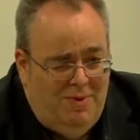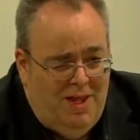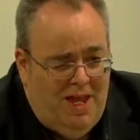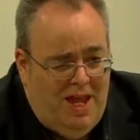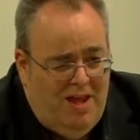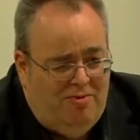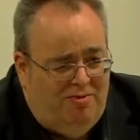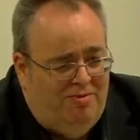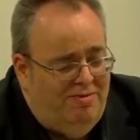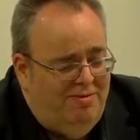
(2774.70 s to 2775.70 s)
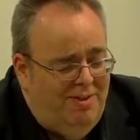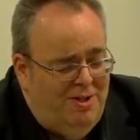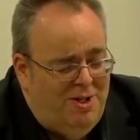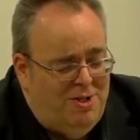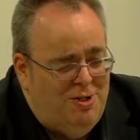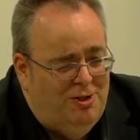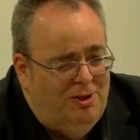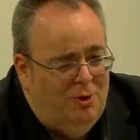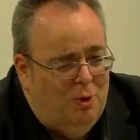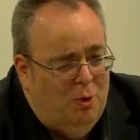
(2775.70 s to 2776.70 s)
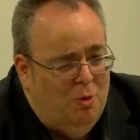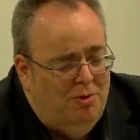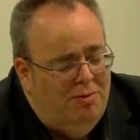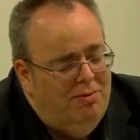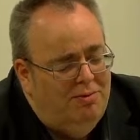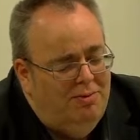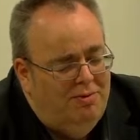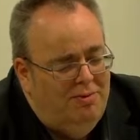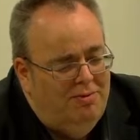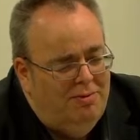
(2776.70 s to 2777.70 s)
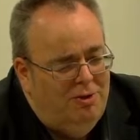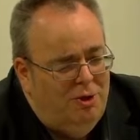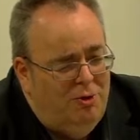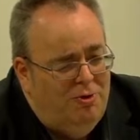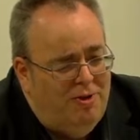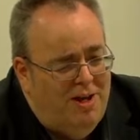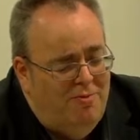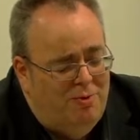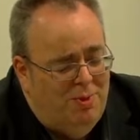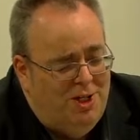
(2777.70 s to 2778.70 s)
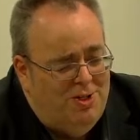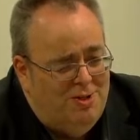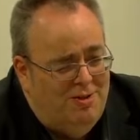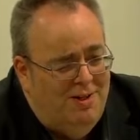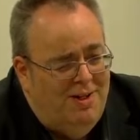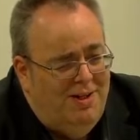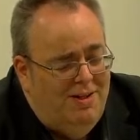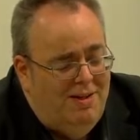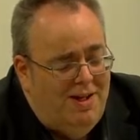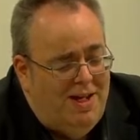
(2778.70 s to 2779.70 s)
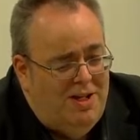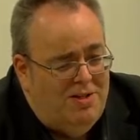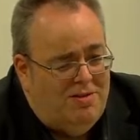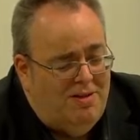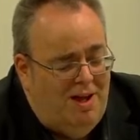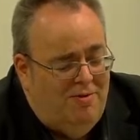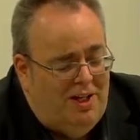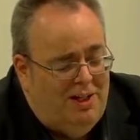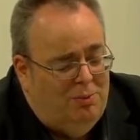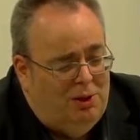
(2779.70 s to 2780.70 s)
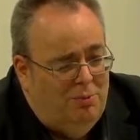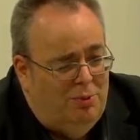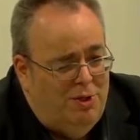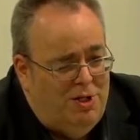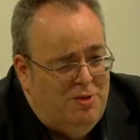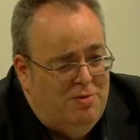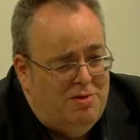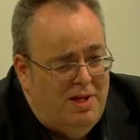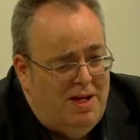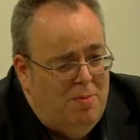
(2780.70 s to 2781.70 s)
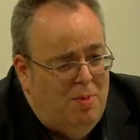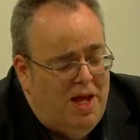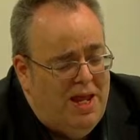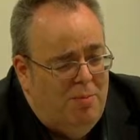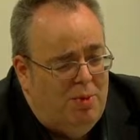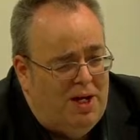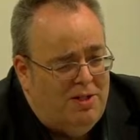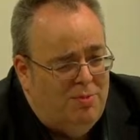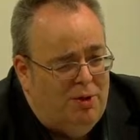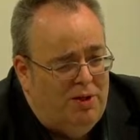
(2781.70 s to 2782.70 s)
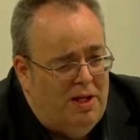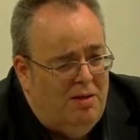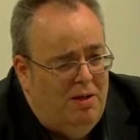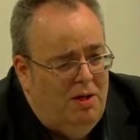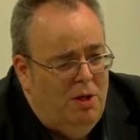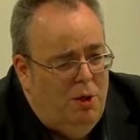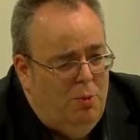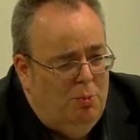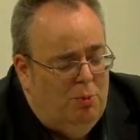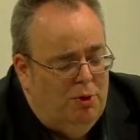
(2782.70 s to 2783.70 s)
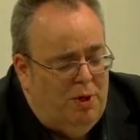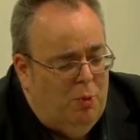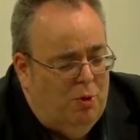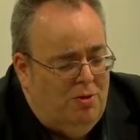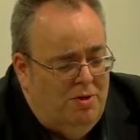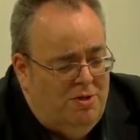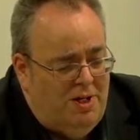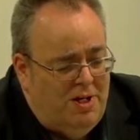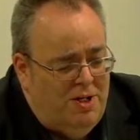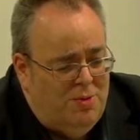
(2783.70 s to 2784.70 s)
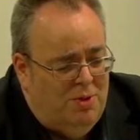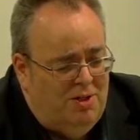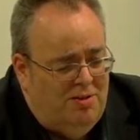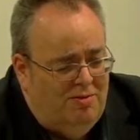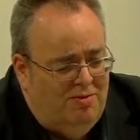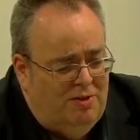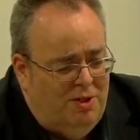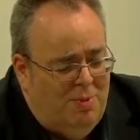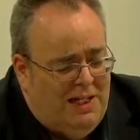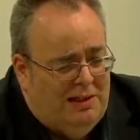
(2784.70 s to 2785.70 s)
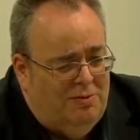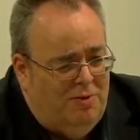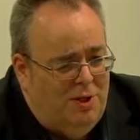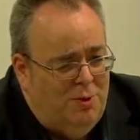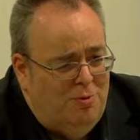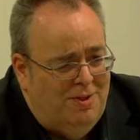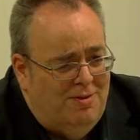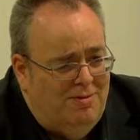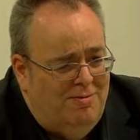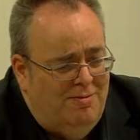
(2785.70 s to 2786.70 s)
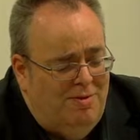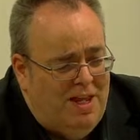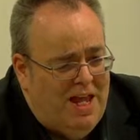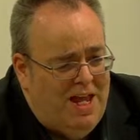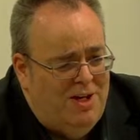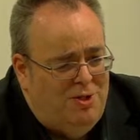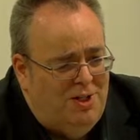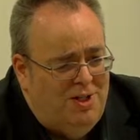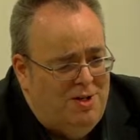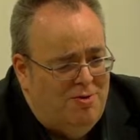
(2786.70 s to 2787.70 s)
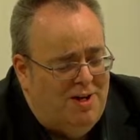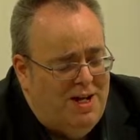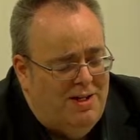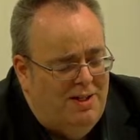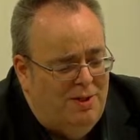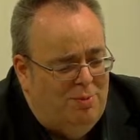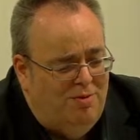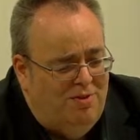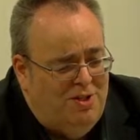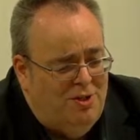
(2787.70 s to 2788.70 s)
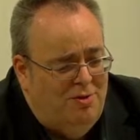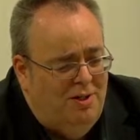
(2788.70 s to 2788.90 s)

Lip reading: If additional or contrary information is available and produced, then it may impact upon it, but it wouldn't change my fundamental view that the air change rate and the provision